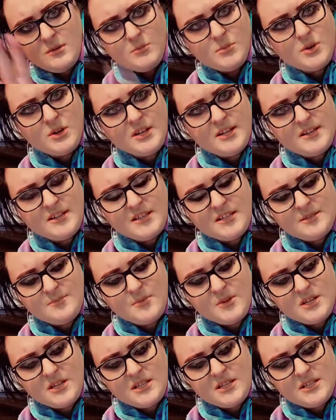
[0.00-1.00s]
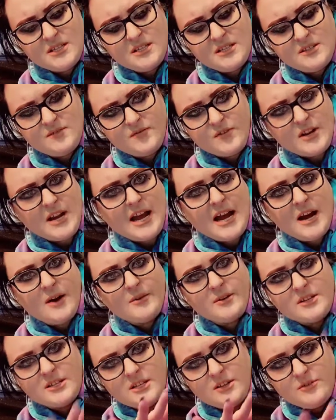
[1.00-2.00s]
put in these bins for
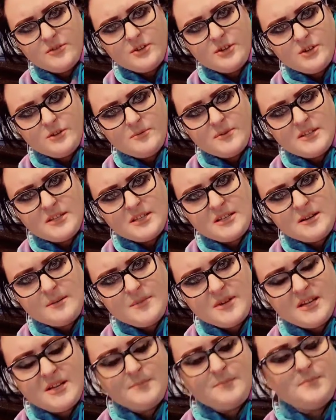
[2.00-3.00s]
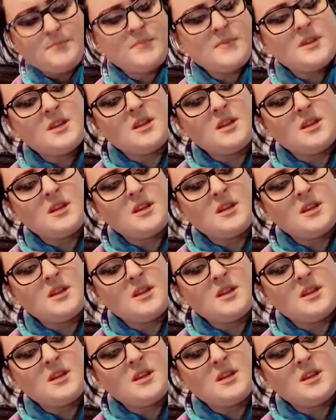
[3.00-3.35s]
now until the new ones come in.